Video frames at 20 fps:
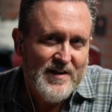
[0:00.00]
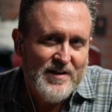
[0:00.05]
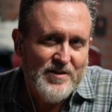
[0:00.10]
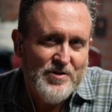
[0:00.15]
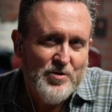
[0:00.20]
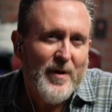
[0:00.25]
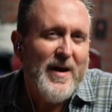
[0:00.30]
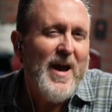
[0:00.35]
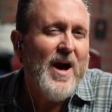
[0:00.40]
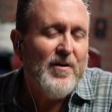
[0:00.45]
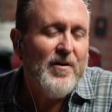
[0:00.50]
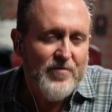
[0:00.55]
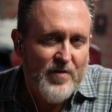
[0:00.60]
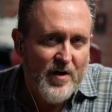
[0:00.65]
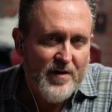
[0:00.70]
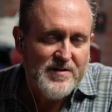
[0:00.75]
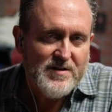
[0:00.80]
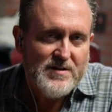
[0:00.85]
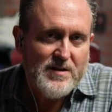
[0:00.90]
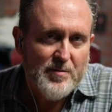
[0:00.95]
to account for
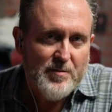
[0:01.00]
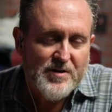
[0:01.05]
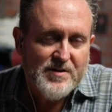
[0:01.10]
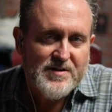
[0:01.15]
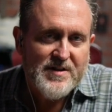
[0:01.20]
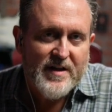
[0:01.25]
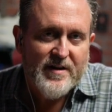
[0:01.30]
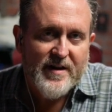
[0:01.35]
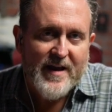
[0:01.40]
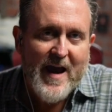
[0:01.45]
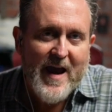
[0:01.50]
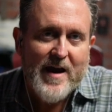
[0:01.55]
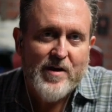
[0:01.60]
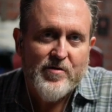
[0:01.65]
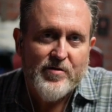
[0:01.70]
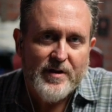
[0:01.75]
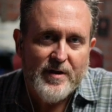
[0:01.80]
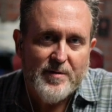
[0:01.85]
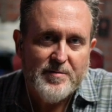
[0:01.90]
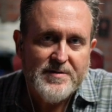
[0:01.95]
all the similar sounding
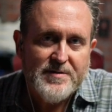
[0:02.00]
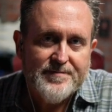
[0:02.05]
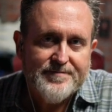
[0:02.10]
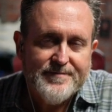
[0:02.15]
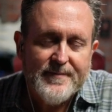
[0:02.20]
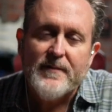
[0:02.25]
acronyms.